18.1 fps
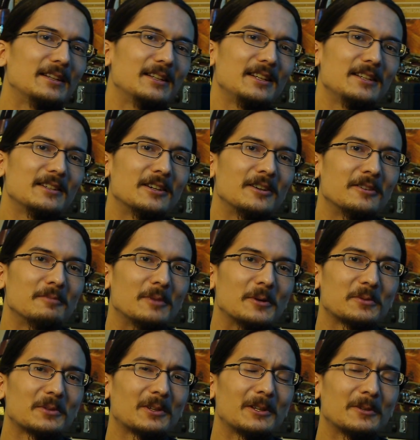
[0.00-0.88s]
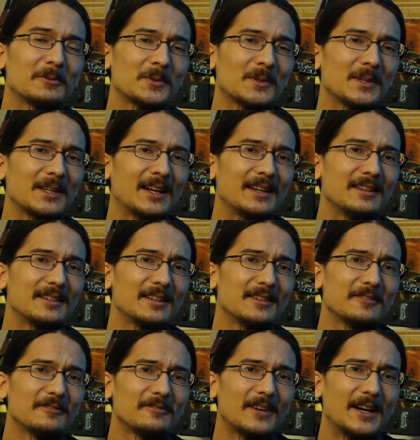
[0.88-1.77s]
Eno most closely
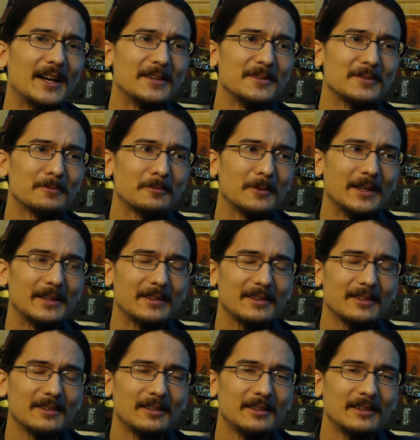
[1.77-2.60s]
identifies with.